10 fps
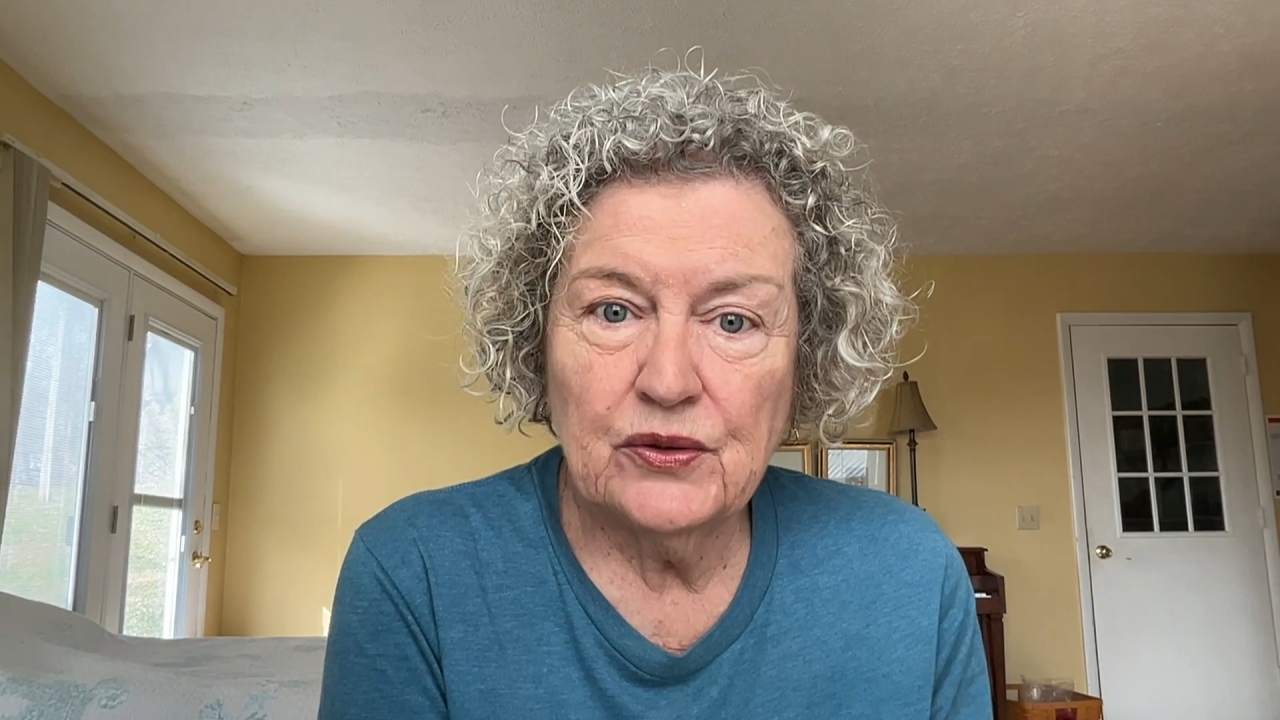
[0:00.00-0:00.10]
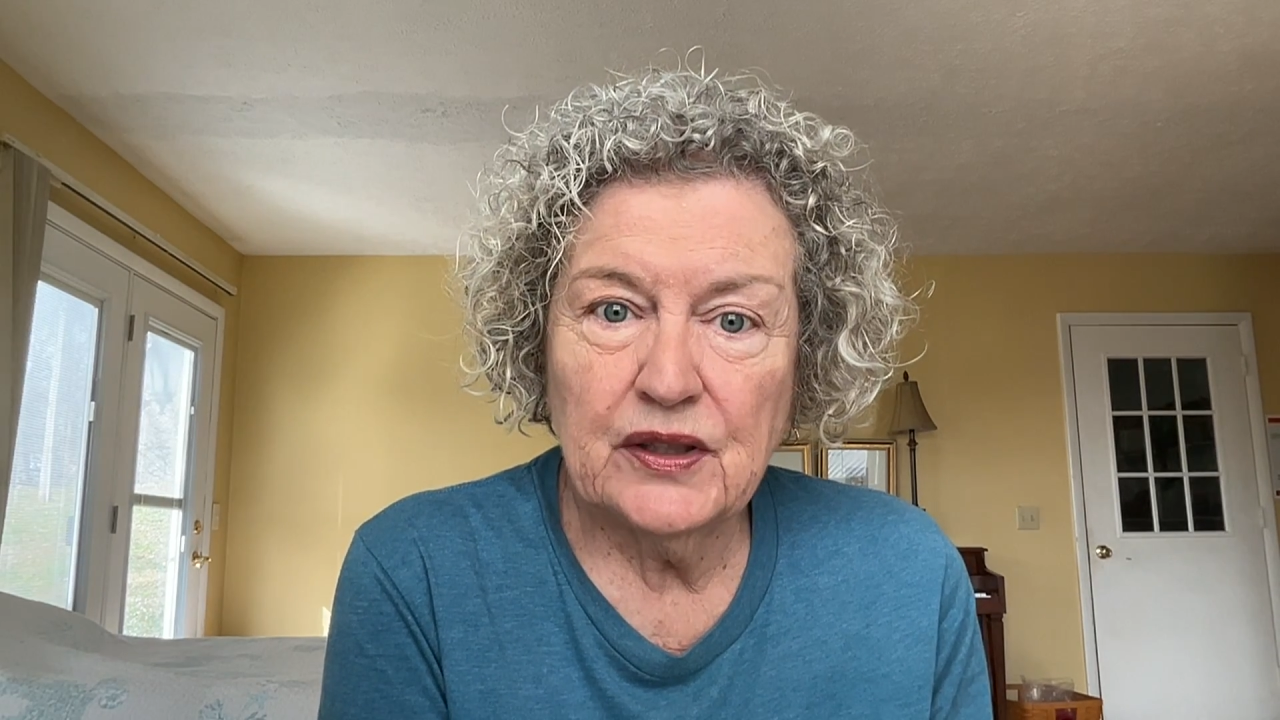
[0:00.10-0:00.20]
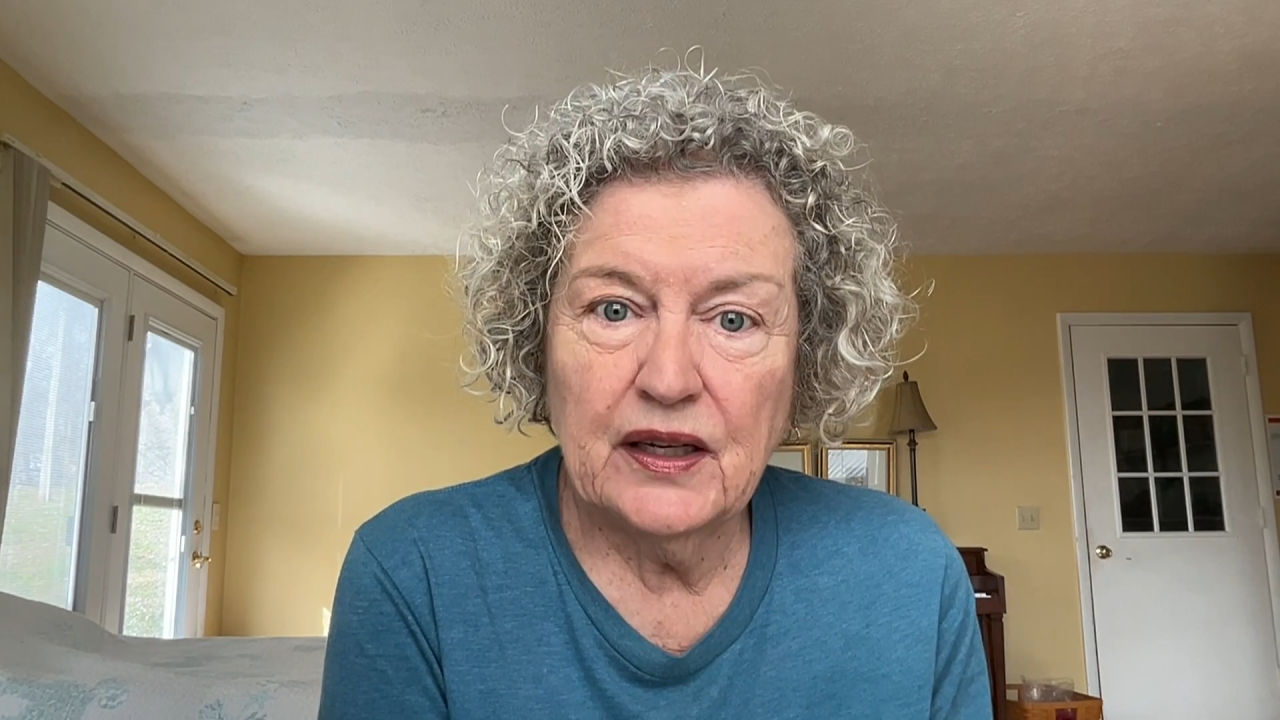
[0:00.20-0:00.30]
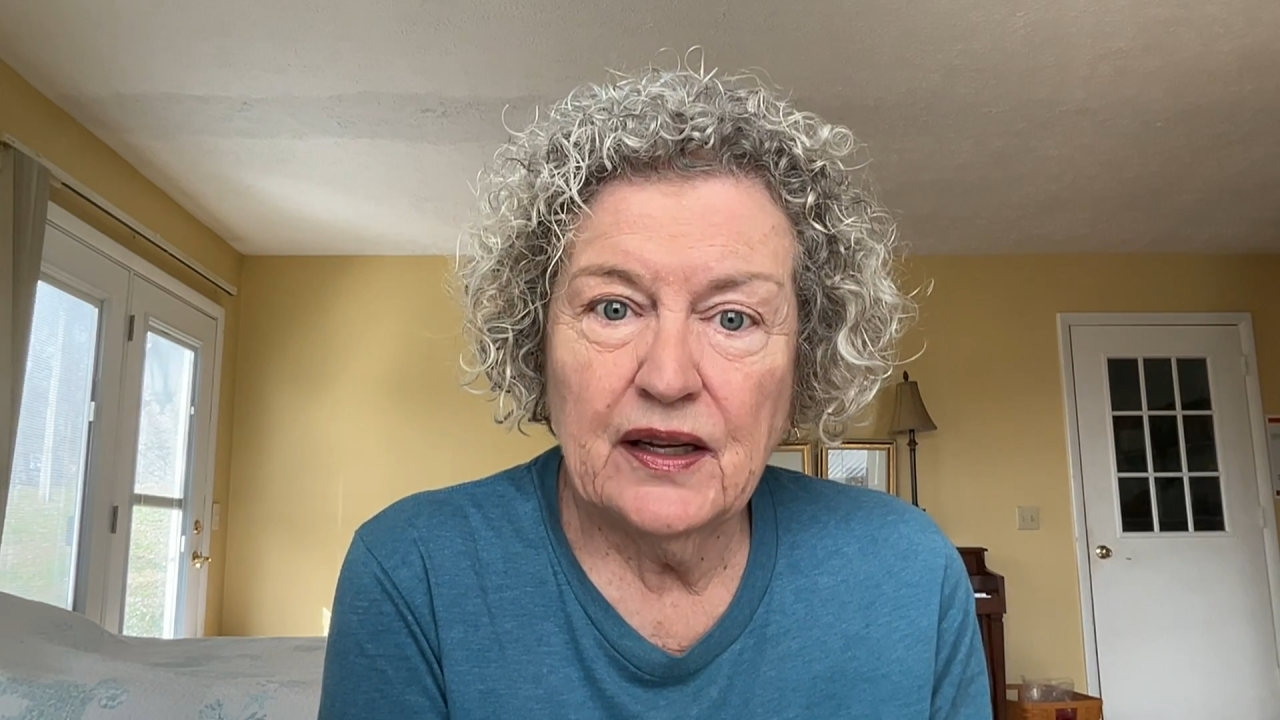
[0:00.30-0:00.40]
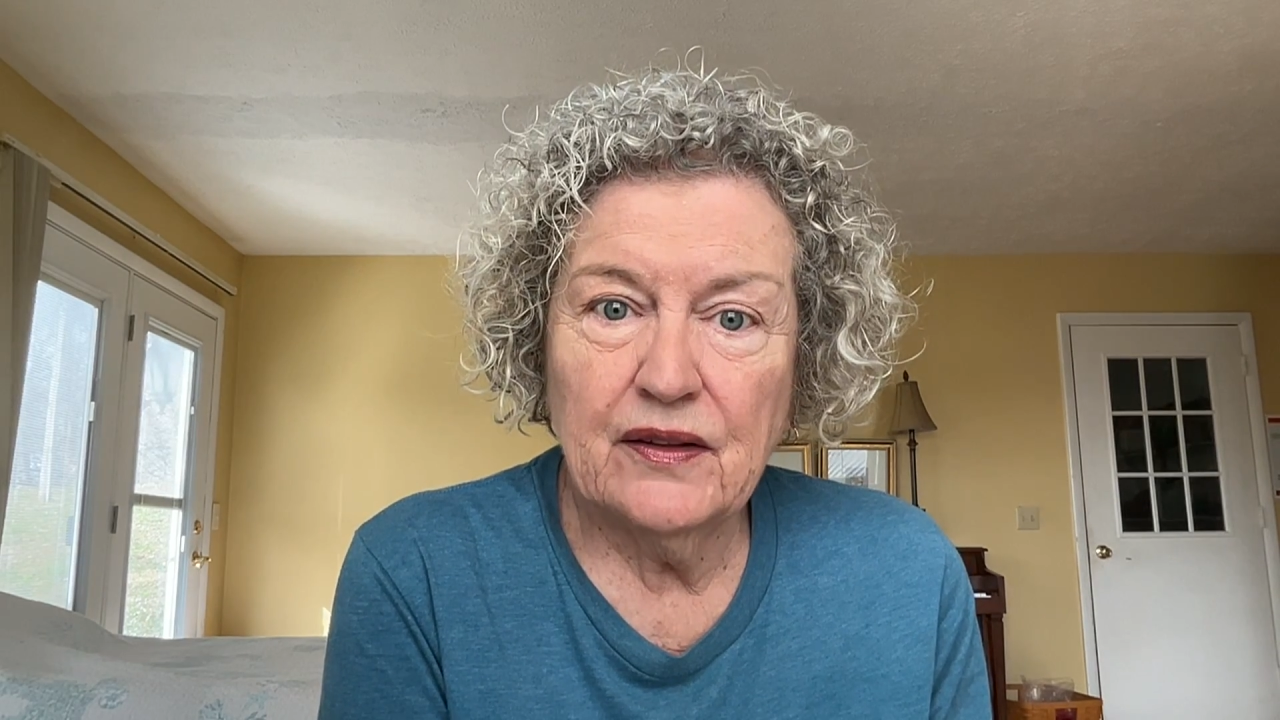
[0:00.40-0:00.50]

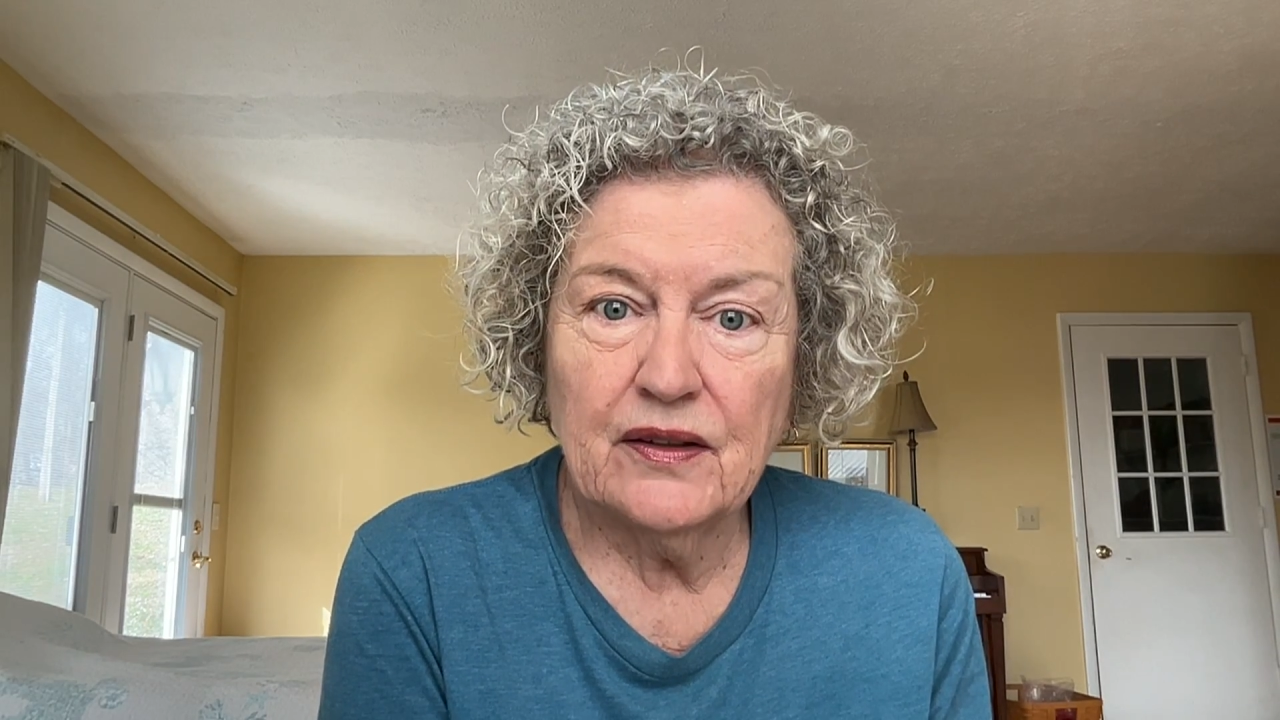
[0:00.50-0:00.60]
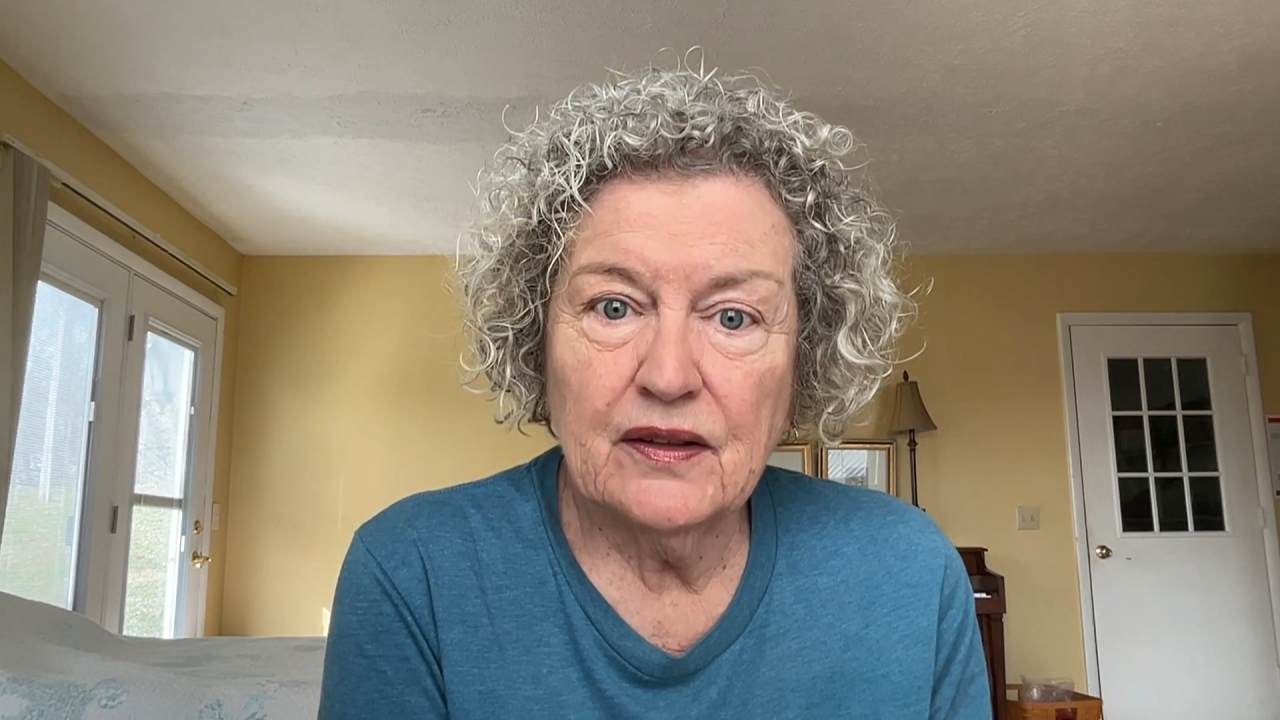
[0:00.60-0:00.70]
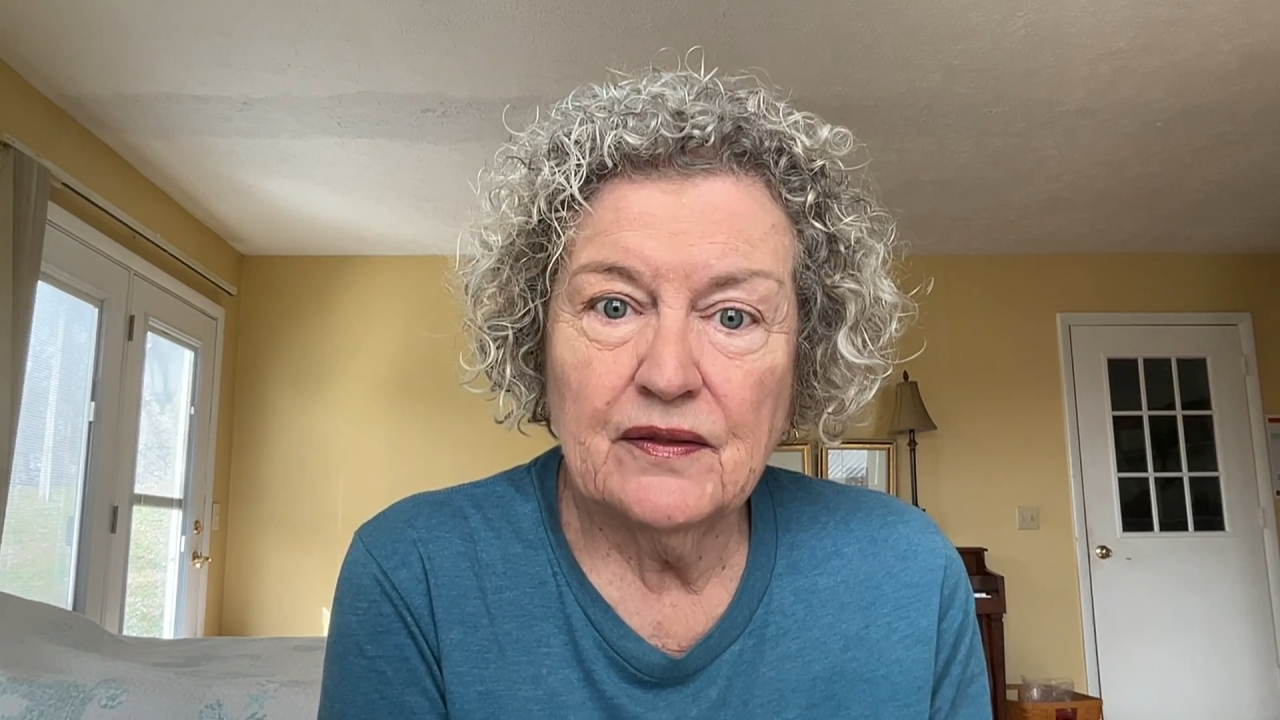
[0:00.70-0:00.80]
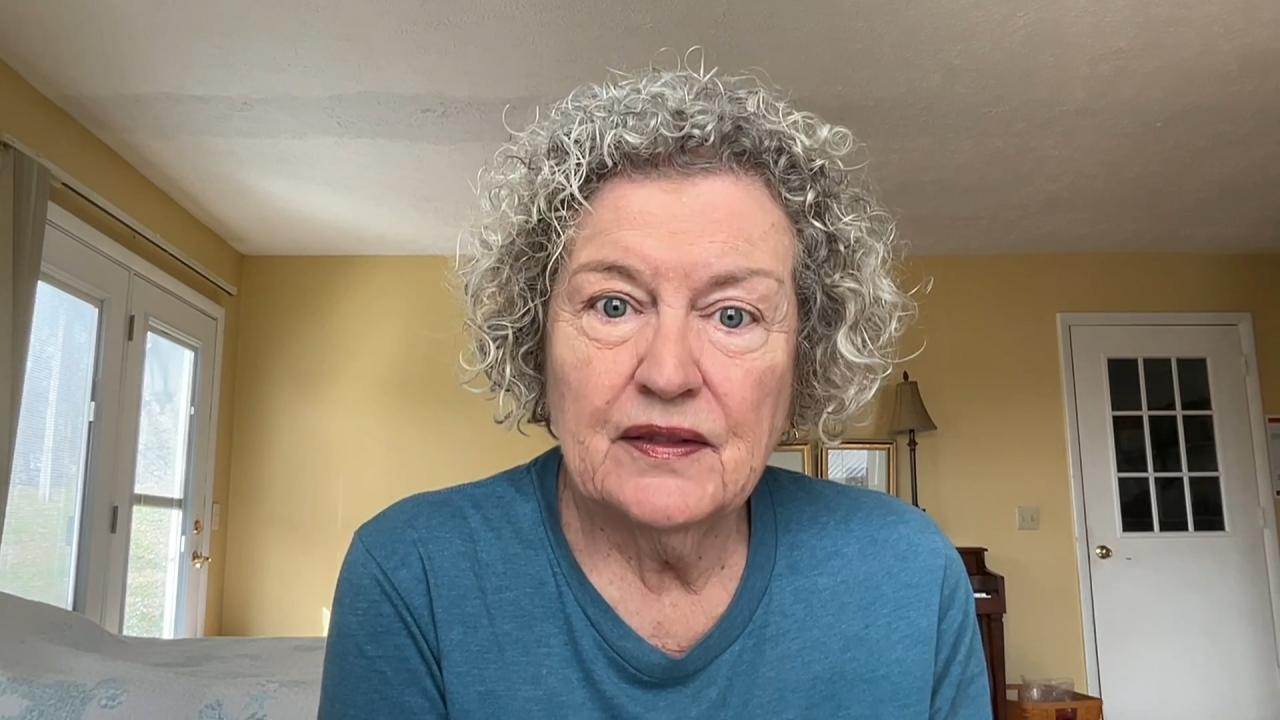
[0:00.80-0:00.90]
together,